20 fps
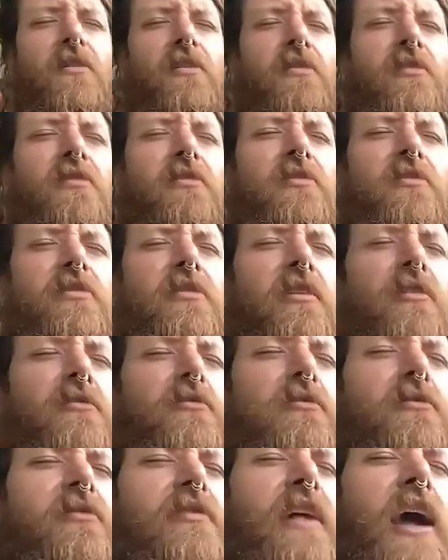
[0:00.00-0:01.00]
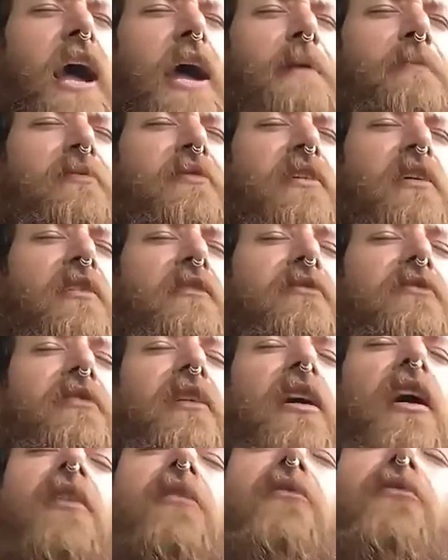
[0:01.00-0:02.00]
those types of
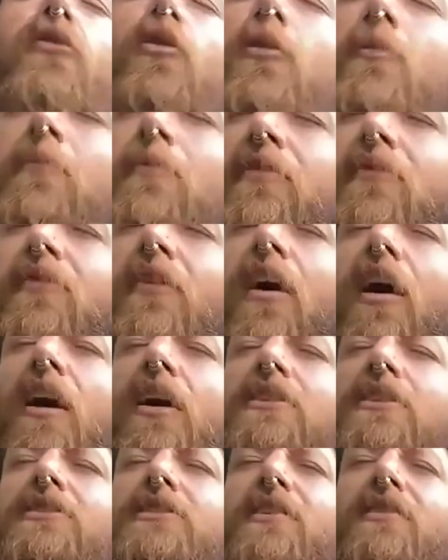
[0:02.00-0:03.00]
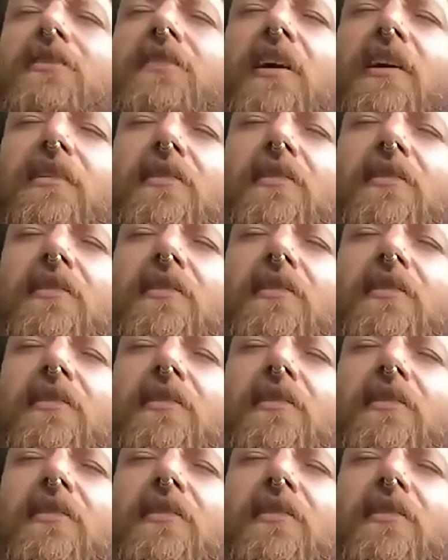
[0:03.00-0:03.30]
forms of consciousness